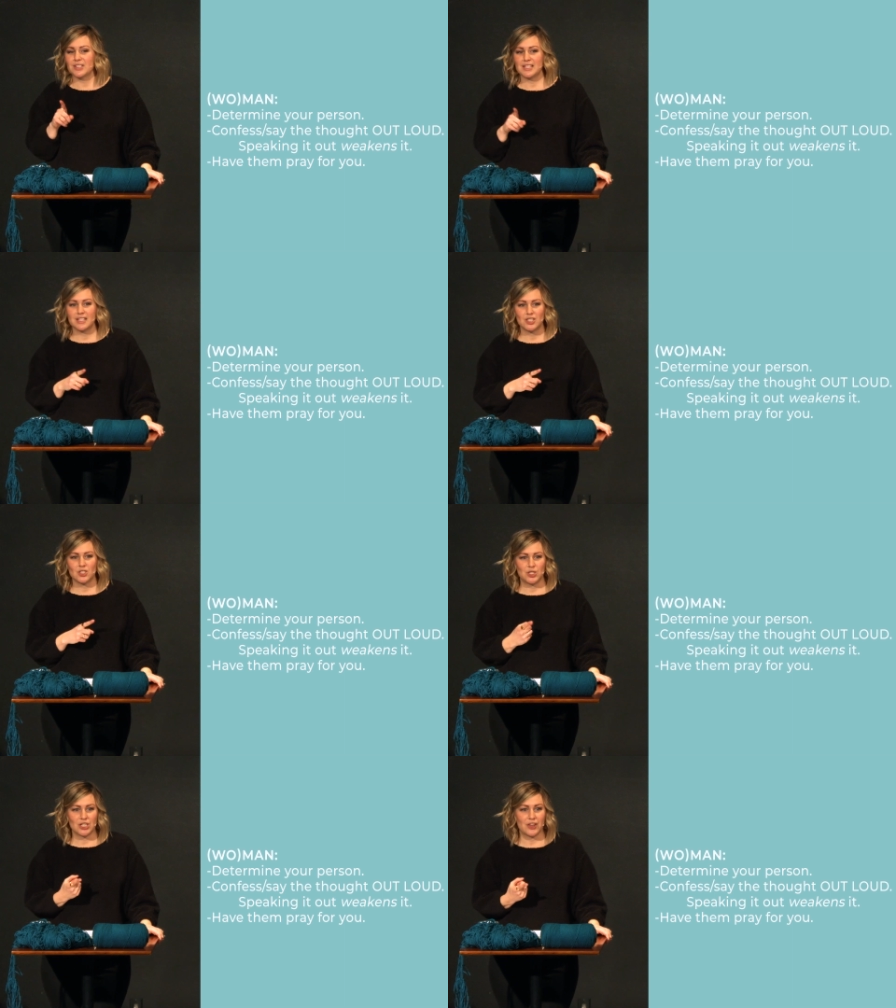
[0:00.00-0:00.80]
your sins
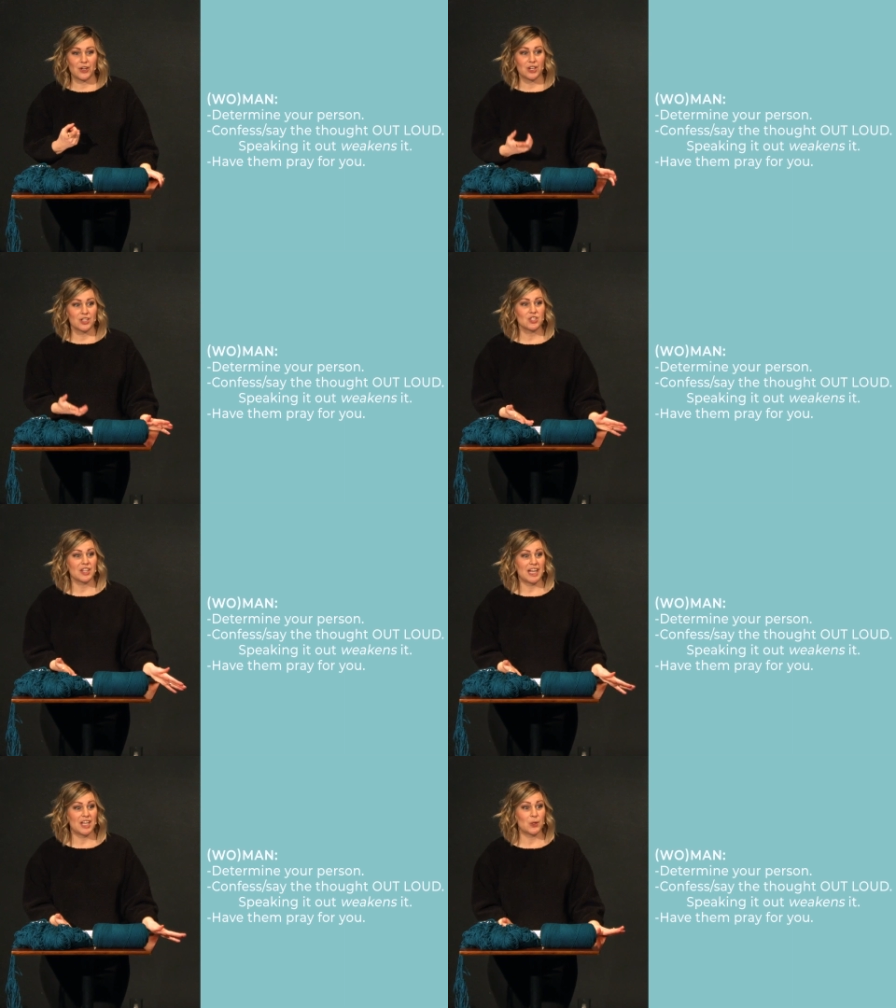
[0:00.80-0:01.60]
to each other so
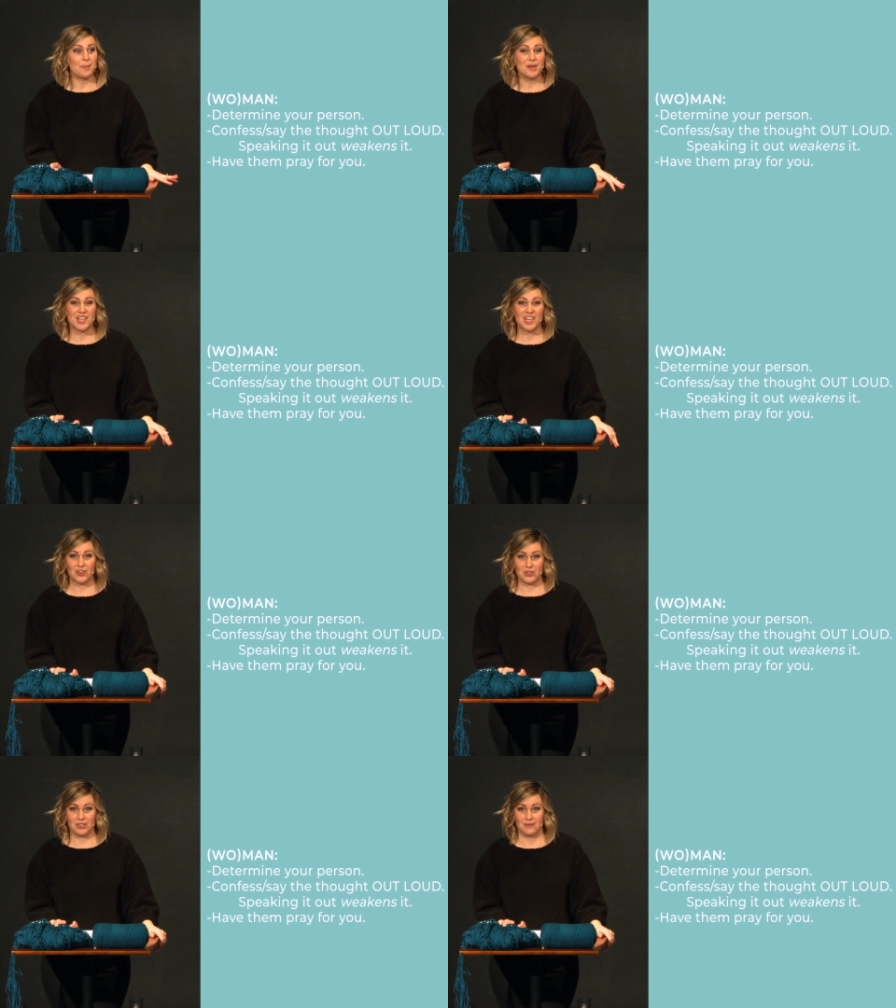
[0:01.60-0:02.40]
that you can be
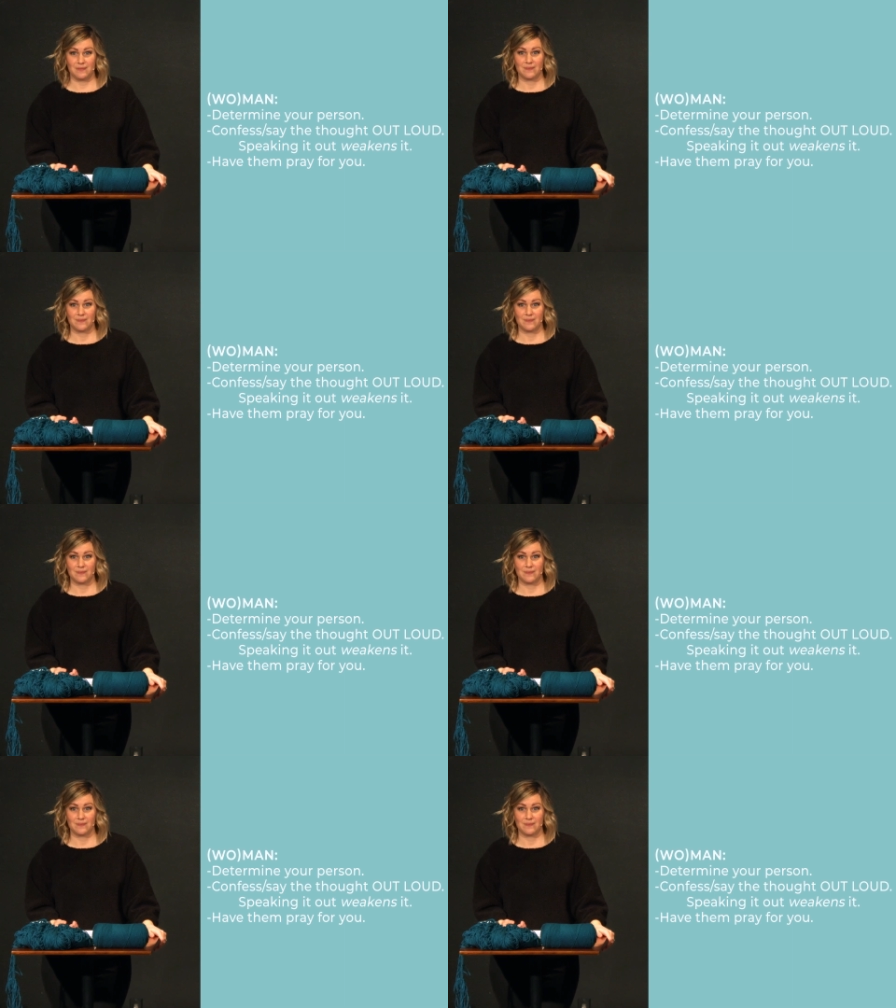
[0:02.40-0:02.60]
healed.